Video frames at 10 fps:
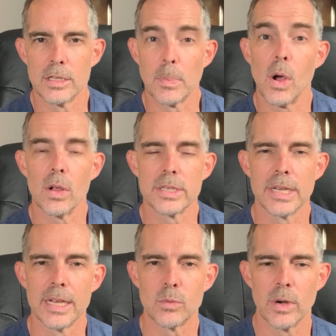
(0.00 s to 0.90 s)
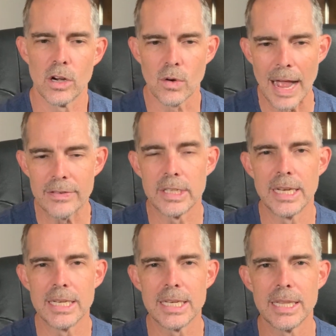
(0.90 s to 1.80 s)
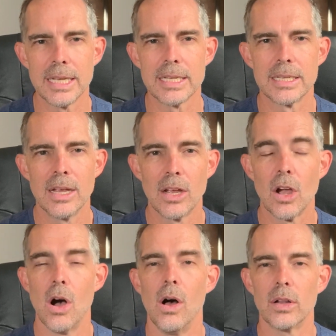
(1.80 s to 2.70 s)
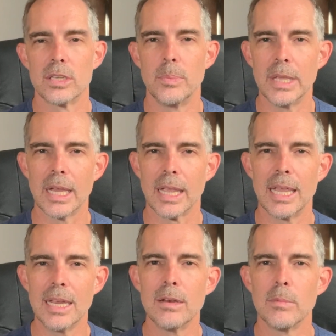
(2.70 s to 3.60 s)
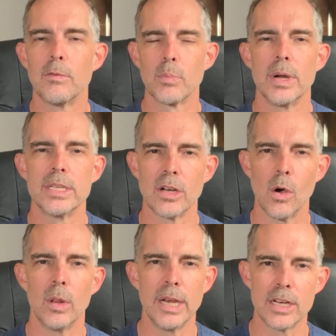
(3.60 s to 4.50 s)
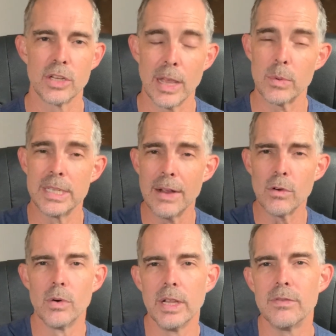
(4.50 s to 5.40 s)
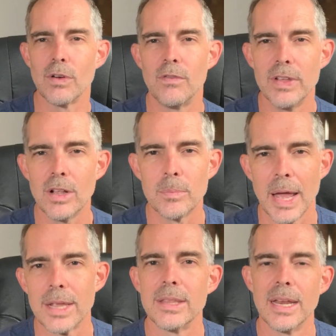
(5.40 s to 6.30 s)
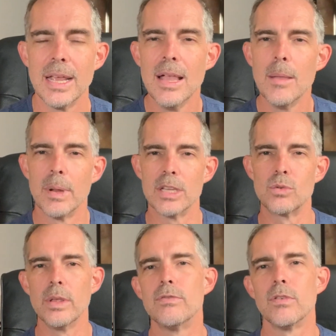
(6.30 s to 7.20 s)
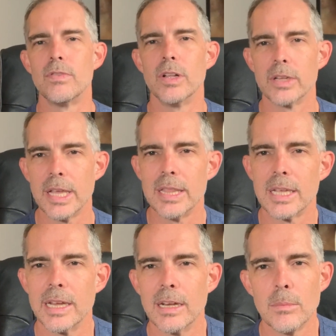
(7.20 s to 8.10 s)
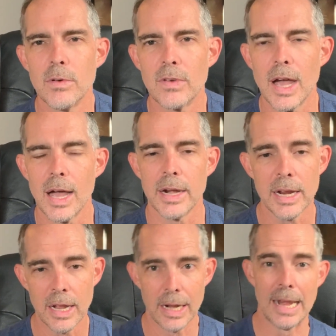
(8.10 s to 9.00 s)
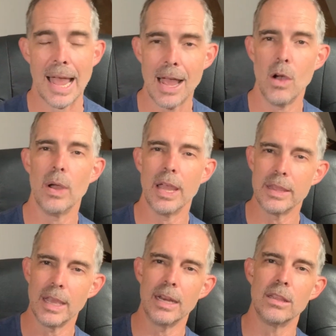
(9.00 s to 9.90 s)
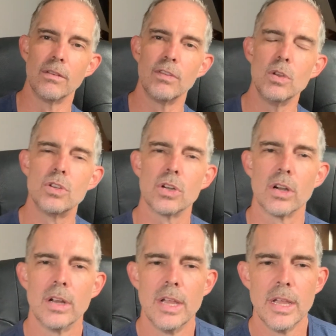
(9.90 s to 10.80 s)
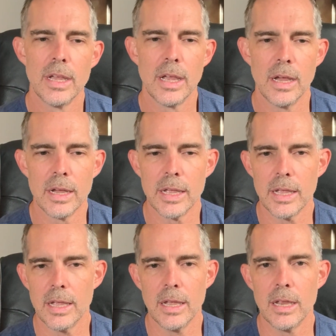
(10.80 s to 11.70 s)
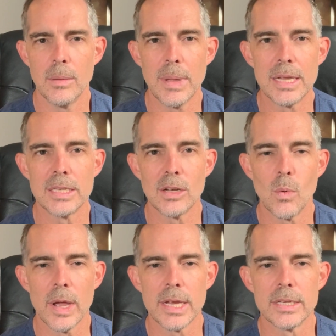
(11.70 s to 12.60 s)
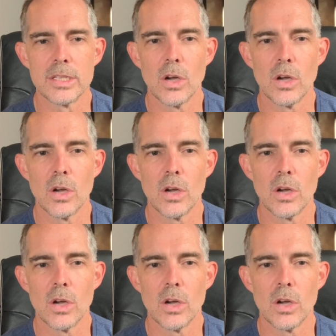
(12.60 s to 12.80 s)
Paul says. We're grafted into this call to be a kingdom of priests and a holy nation. That was never really fulfilled back then, but it's really fulfilled in the kingdom of God now and then in the future in amazing ways.